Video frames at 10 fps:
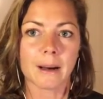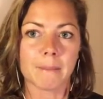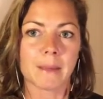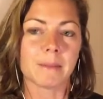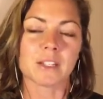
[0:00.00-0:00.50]

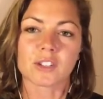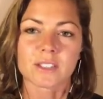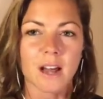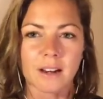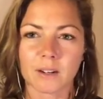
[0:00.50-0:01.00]
maybe just
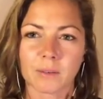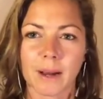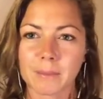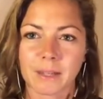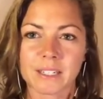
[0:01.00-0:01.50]
not at a
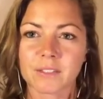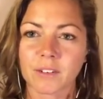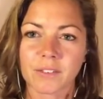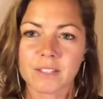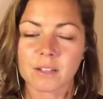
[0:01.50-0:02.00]
right place
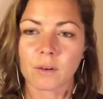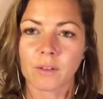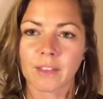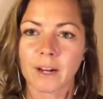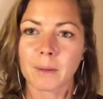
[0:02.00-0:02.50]
for physical
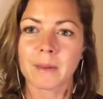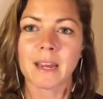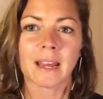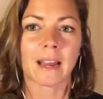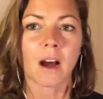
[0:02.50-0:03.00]
therapy.
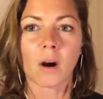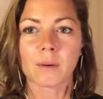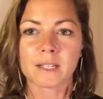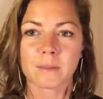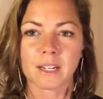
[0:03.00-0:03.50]
And I
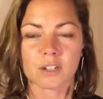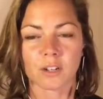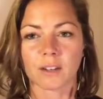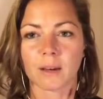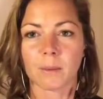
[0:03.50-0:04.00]
always make
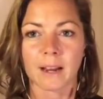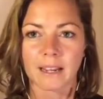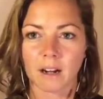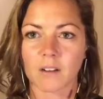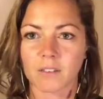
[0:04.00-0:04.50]
sure that when I
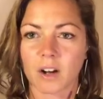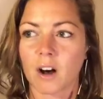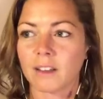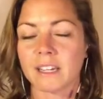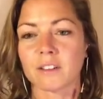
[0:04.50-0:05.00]
get off the
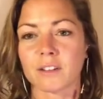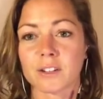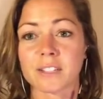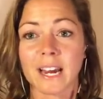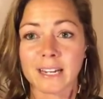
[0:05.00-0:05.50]
call, either they're
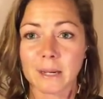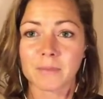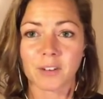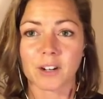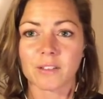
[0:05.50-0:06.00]
signed up
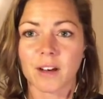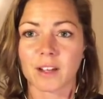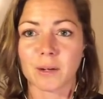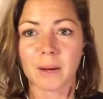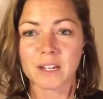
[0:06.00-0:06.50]
for an
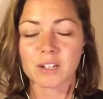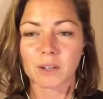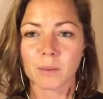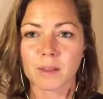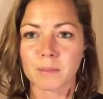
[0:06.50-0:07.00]

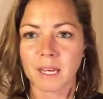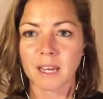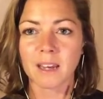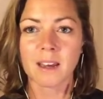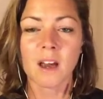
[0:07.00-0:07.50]
evaluation with
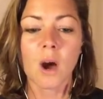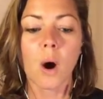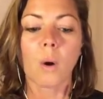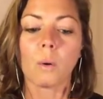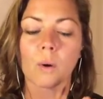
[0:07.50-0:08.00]
me,
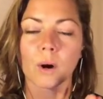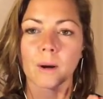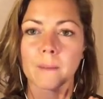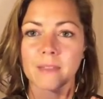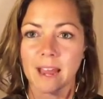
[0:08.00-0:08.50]

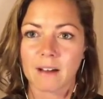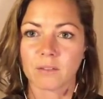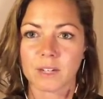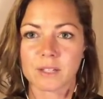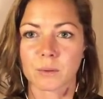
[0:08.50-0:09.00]
or they have
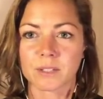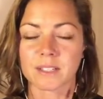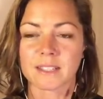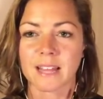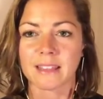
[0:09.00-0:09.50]

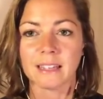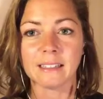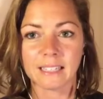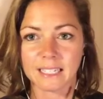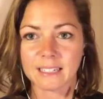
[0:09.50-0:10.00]
resources that they
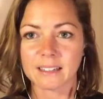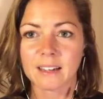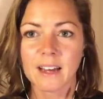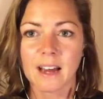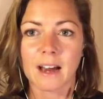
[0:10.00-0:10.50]
need,
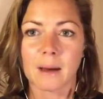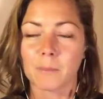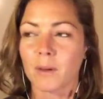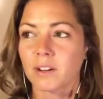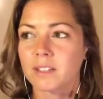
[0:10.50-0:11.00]

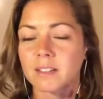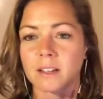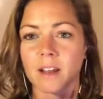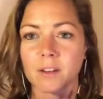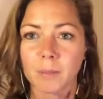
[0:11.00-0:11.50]
whether it's
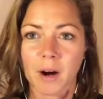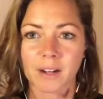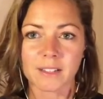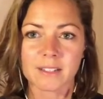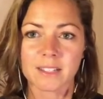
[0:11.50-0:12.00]
another
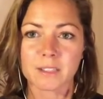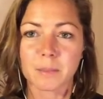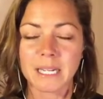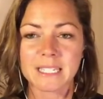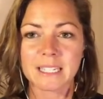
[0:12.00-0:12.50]
Parkinson's
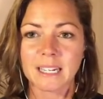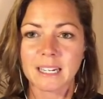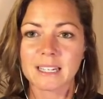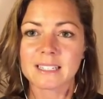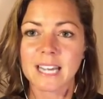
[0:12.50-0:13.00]
PT
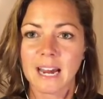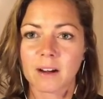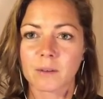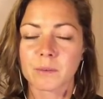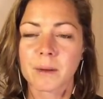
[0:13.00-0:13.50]
in
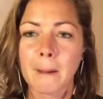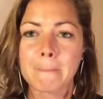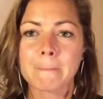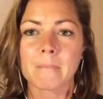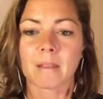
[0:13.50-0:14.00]
town,
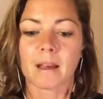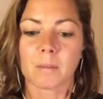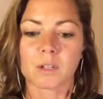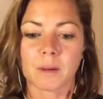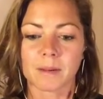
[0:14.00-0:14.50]

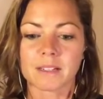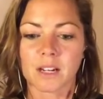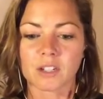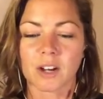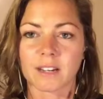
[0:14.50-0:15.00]
which I'm going to
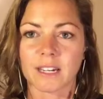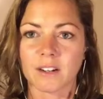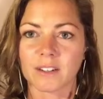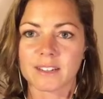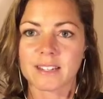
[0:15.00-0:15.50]
touch
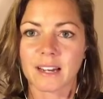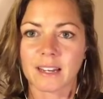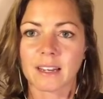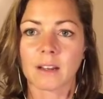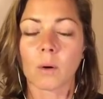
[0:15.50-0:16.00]
here in a
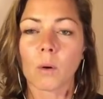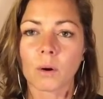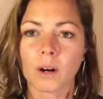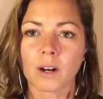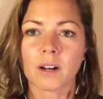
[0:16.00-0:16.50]
second,
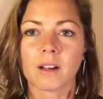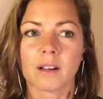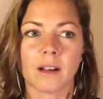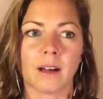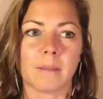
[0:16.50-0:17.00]
or
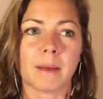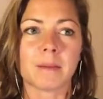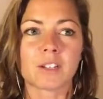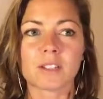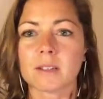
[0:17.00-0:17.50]

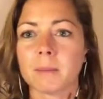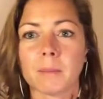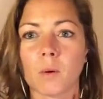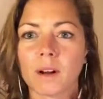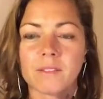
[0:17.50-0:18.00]
maybe just some
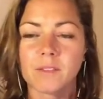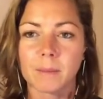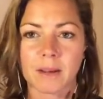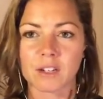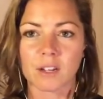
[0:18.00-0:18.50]
more
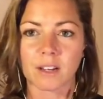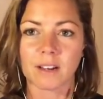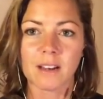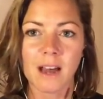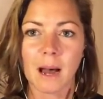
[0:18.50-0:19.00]

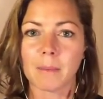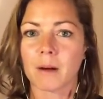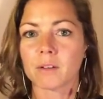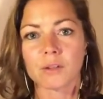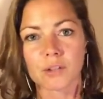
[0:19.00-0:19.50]
information
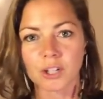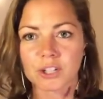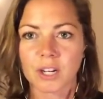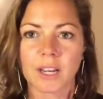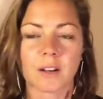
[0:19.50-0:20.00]
about
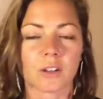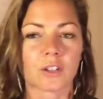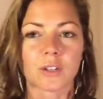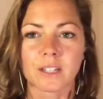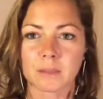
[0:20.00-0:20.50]
nutrition or
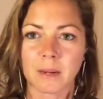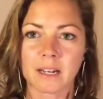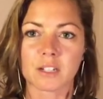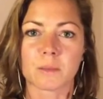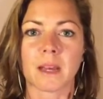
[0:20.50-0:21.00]
stress
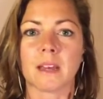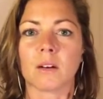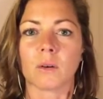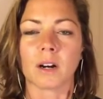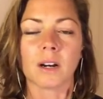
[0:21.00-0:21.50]
management,
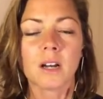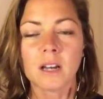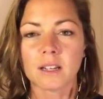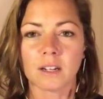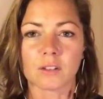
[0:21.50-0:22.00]
or
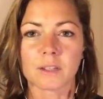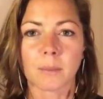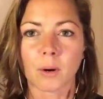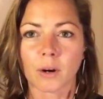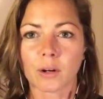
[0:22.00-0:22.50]

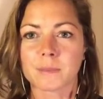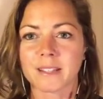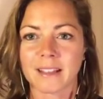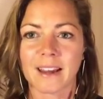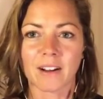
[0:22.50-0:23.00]
support groups
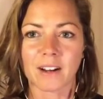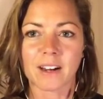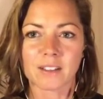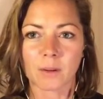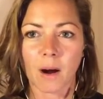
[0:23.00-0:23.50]
in the
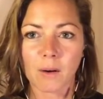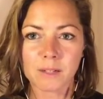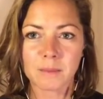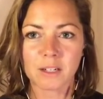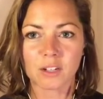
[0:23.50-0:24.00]
area. So I
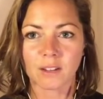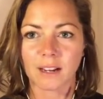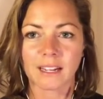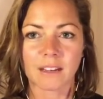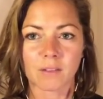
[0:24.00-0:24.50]
always make sure that
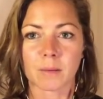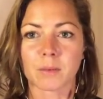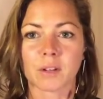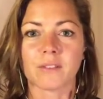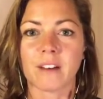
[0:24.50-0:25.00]
I give them
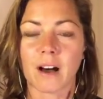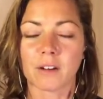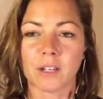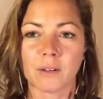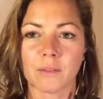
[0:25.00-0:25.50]
good
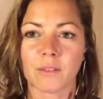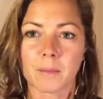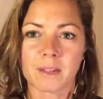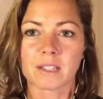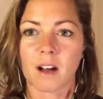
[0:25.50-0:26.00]
value
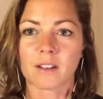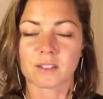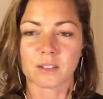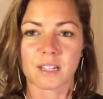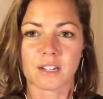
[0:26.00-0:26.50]
from this
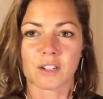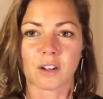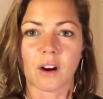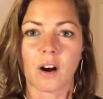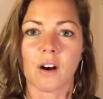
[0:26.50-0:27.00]
consultation
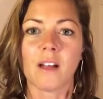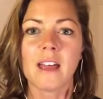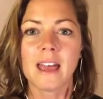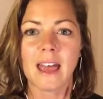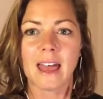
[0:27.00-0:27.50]
call.
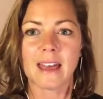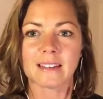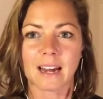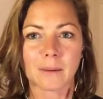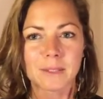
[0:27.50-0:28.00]

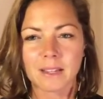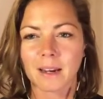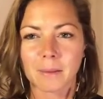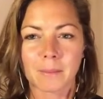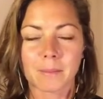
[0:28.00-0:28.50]
And I would
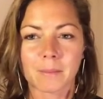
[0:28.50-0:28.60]
say